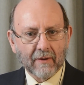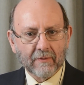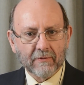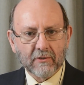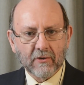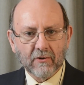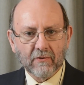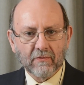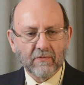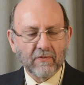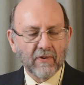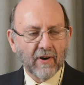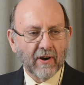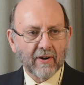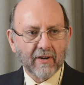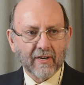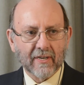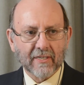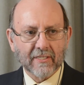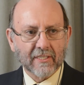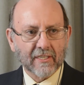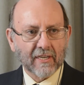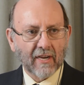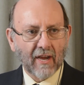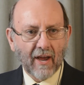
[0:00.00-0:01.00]
to
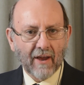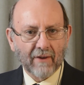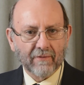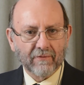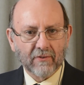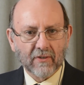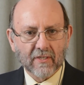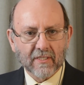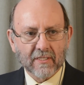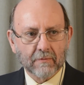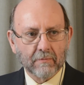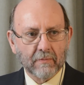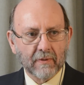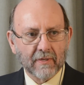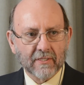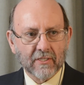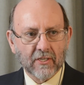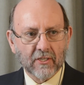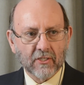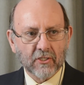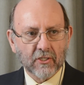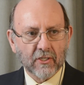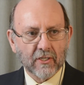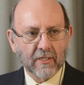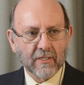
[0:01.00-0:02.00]
various conference
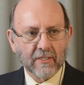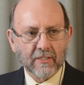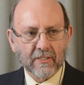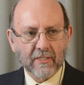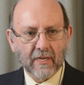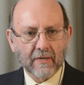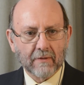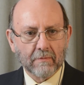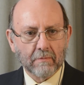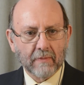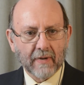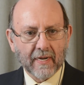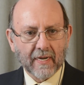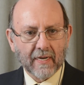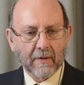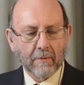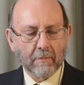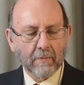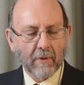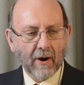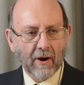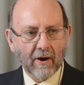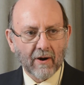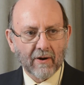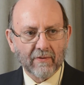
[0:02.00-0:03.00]
positions and being a
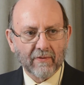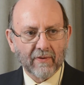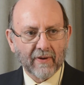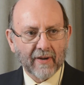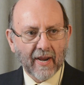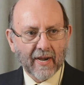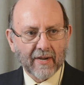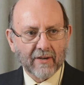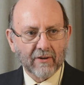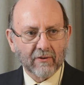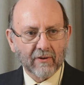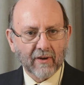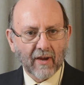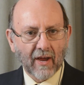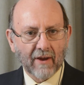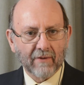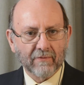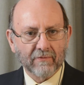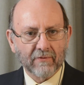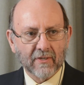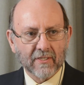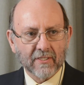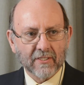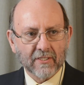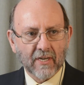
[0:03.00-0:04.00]
part of an annual
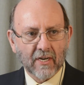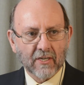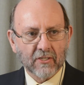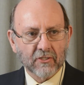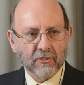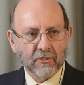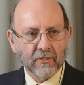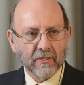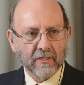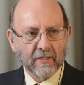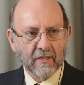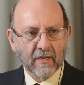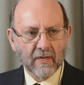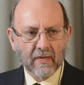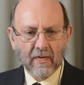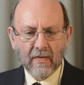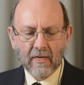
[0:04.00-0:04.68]
conference session